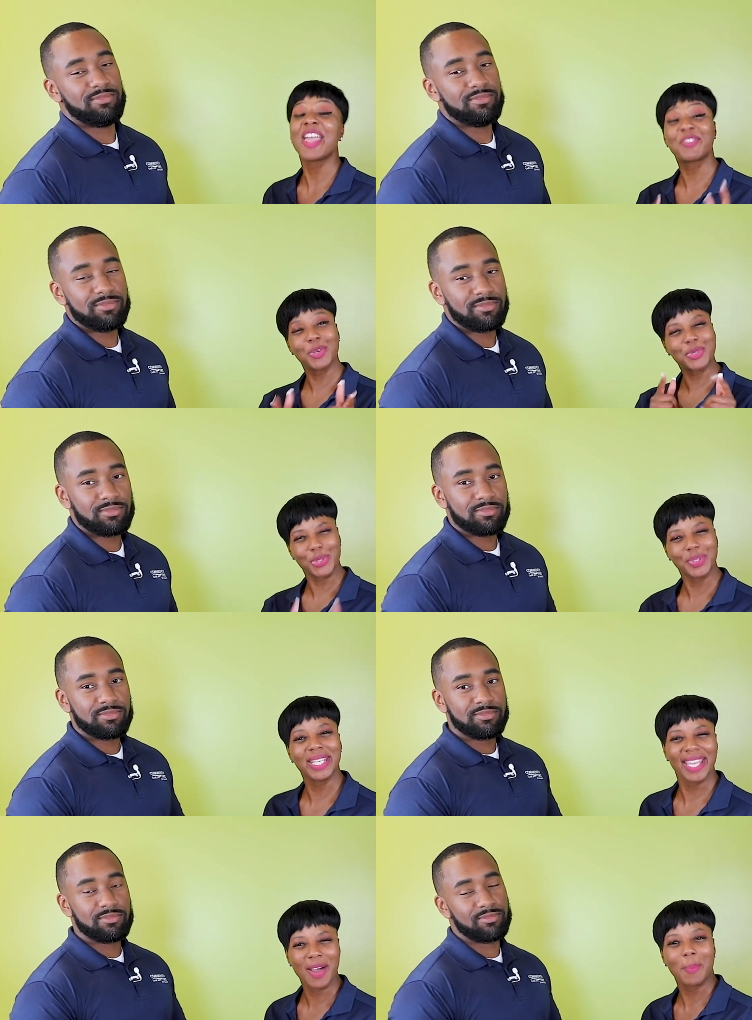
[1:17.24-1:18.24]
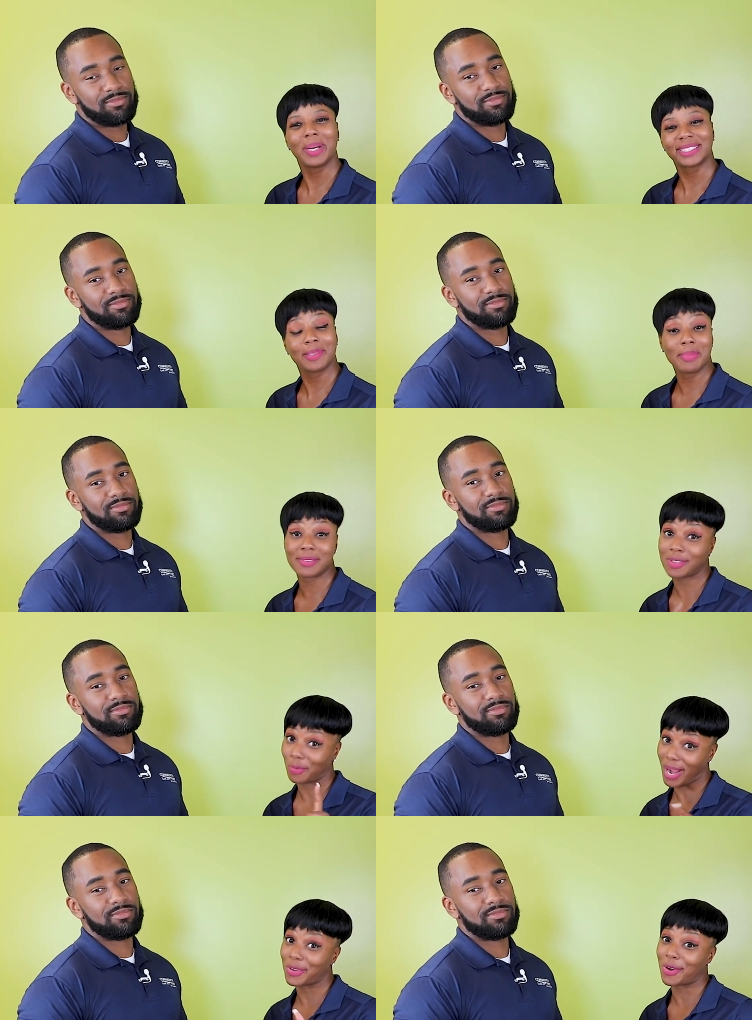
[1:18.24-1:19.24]
Speaker 1: If you do need help busting myths
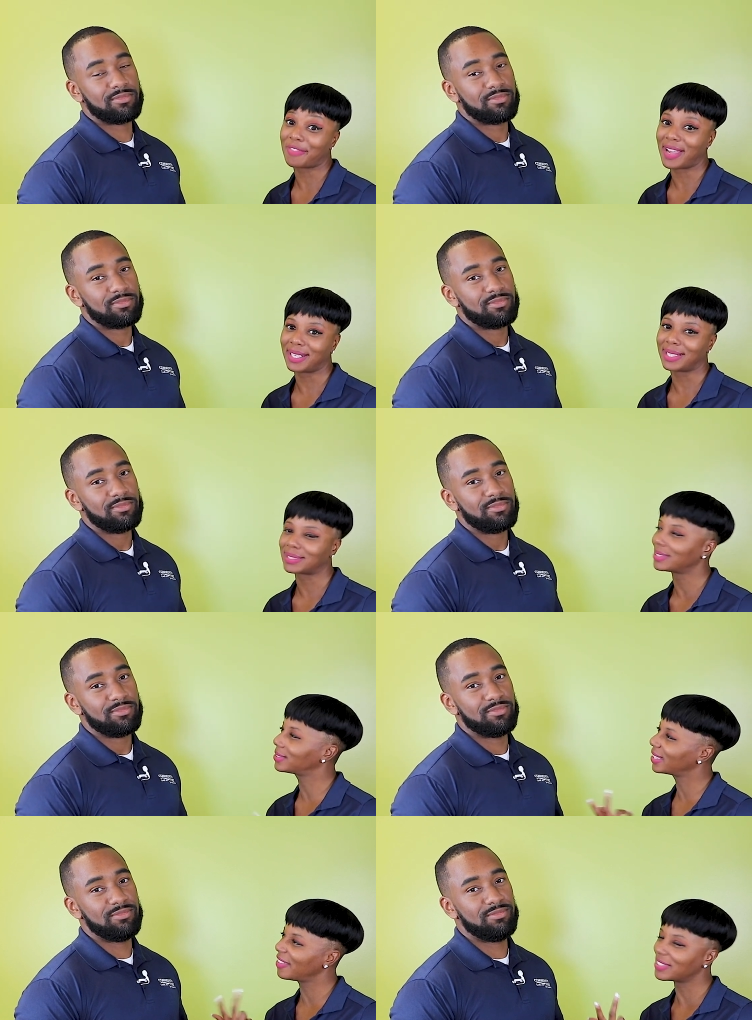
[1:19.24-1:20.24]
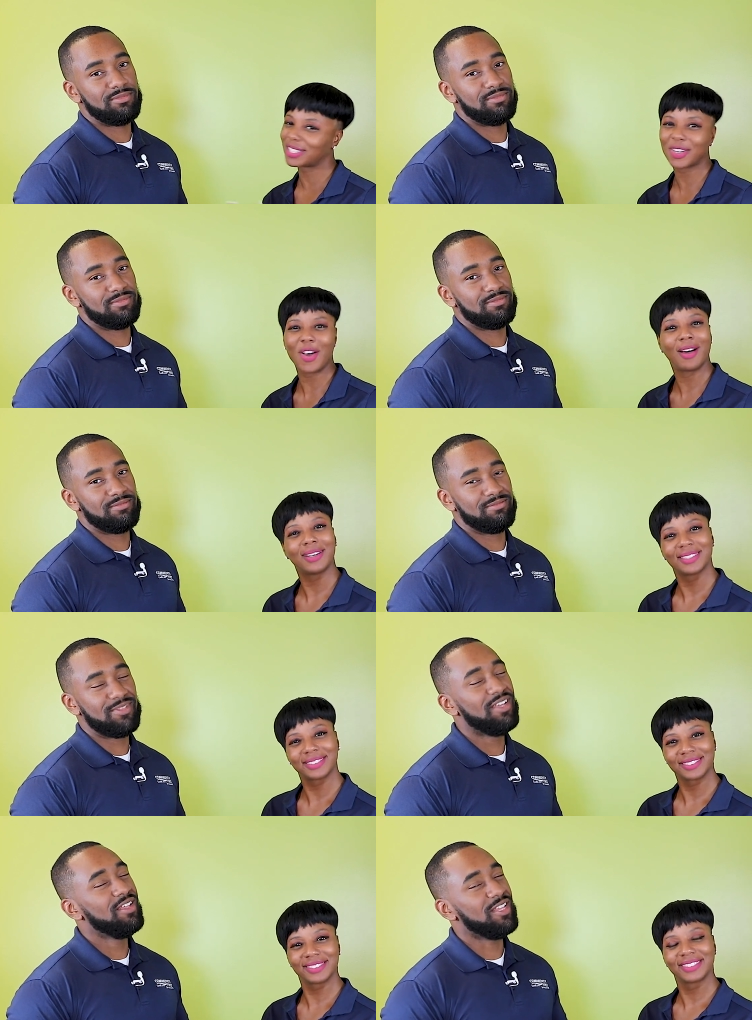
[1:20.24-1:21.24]
around your finances, give us a call.
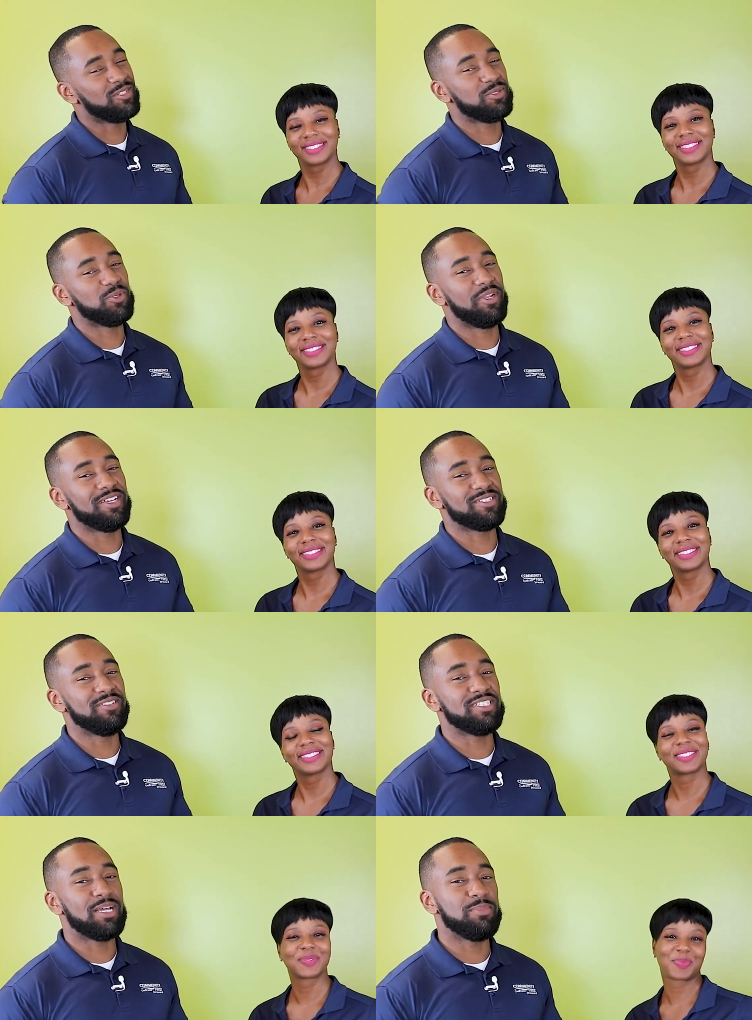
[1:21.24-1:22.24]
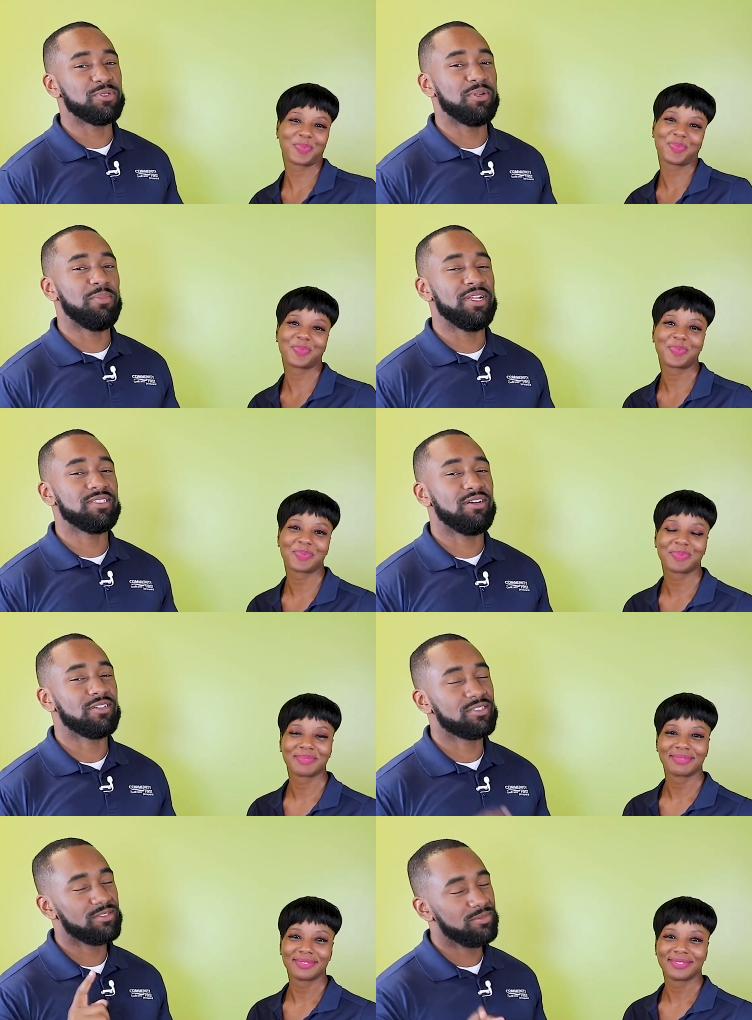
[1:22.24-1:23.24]
Speaker 2: Thanks for joining us on this episode of Money
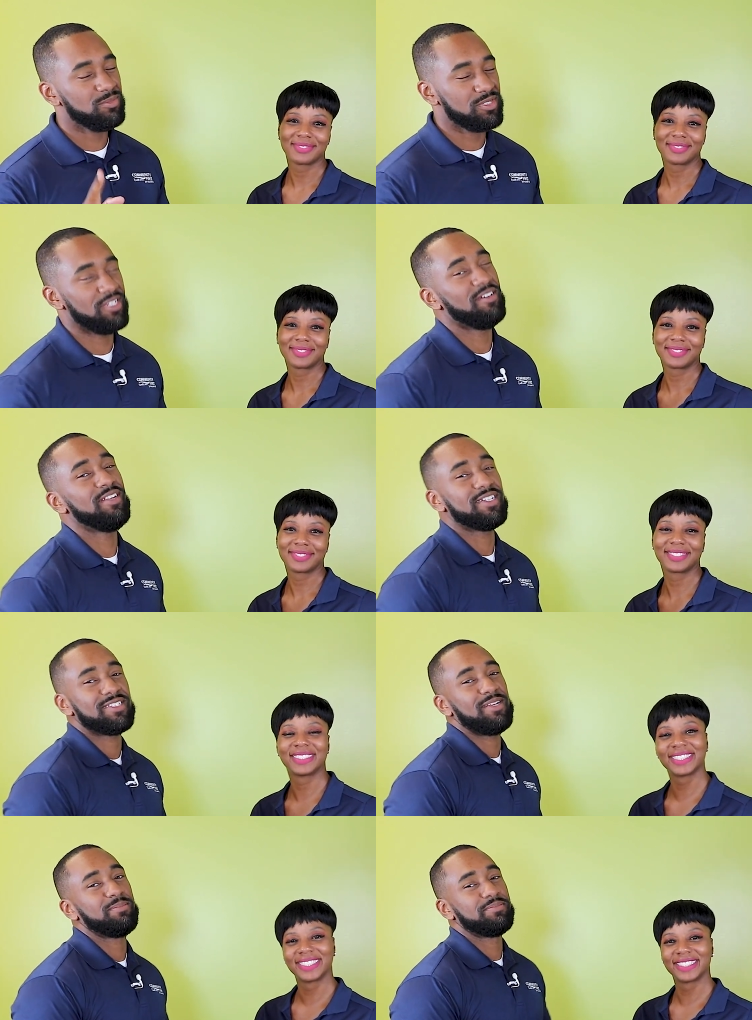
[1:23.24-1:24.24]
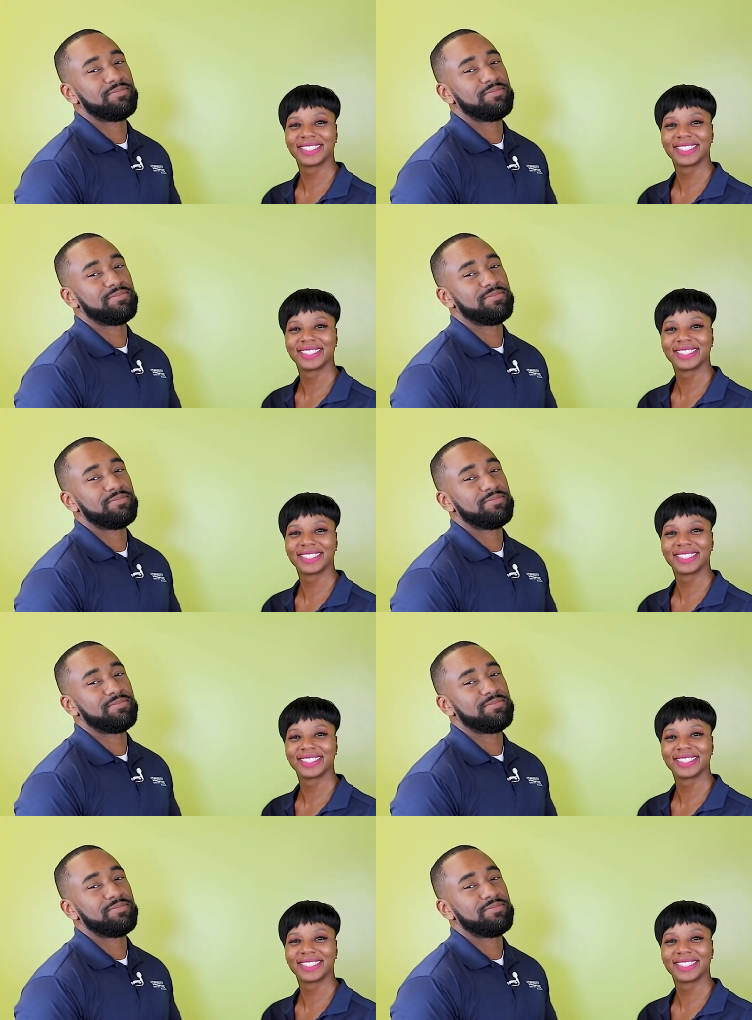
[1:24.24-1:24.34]
Talks. We'll see y'all next time.